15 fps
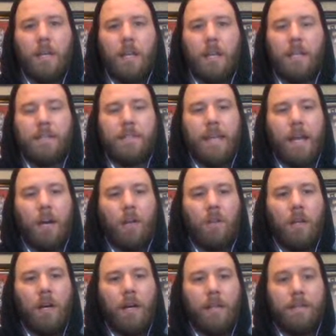
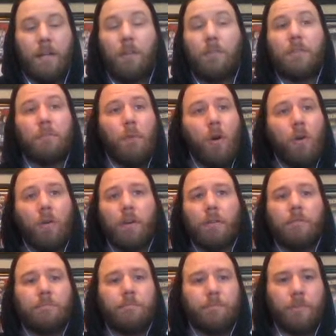until
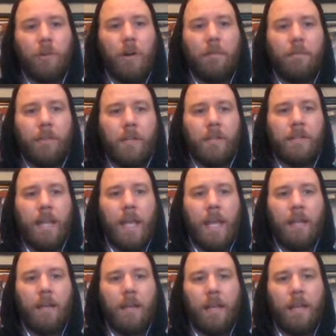tomorrow, y'all have a good
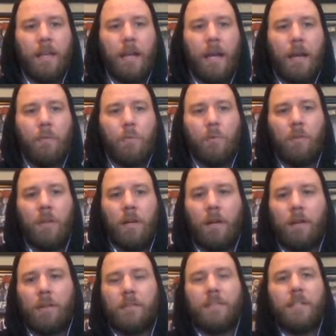day, and
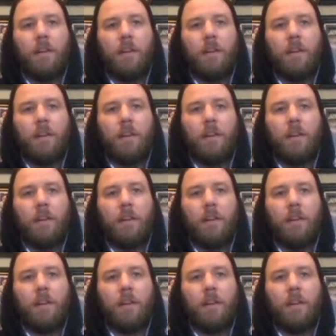I'll see y'all